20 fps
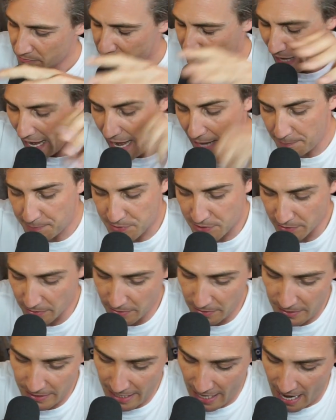
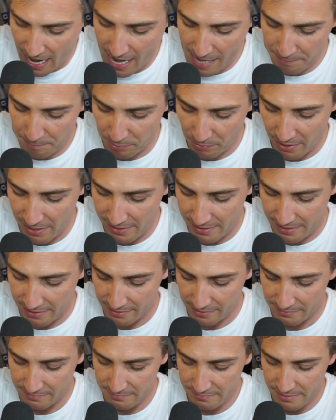Absolutely
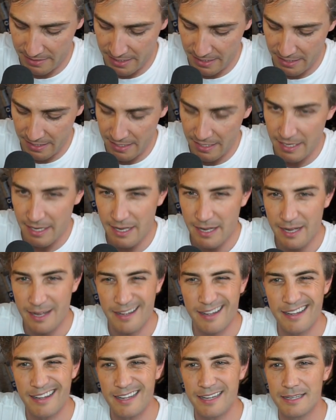heartbreaking.
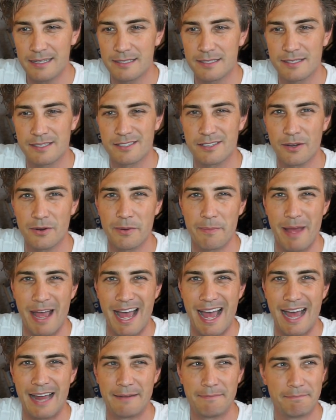It's so
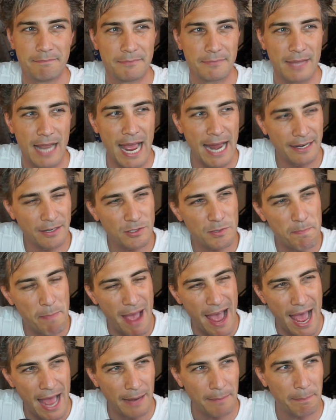bad. And it's
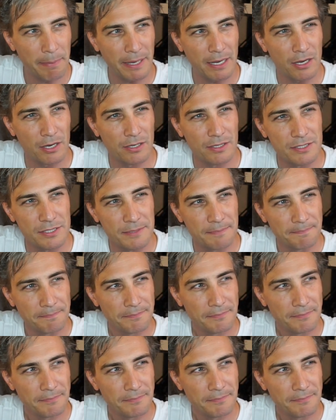bad because